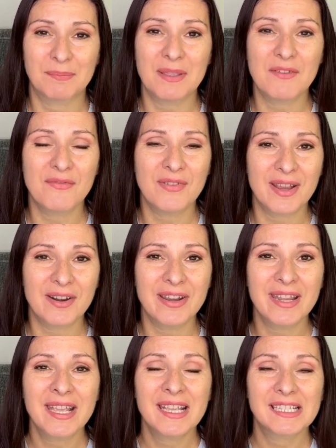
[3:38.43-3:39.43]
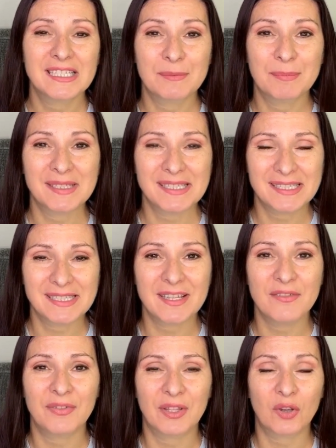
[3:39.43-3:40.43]
Be very
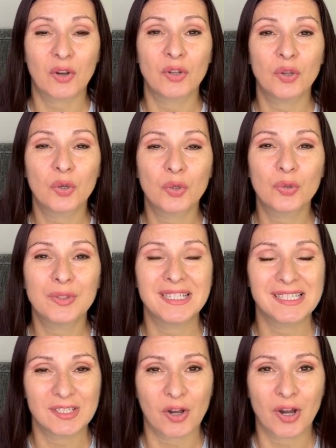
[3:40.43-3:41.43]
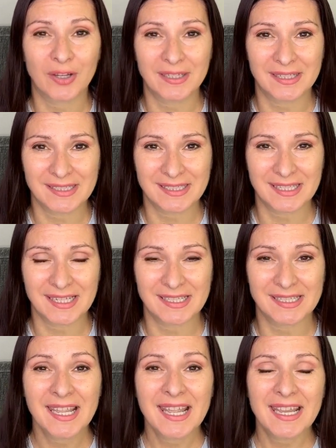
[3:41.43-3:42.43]
specific on who this audience
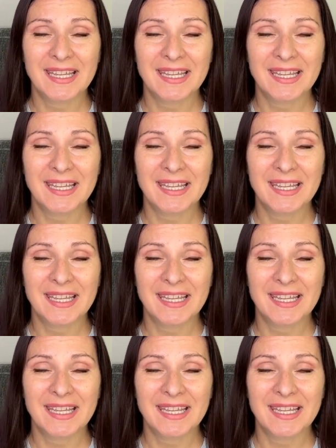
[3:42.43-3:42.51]
is.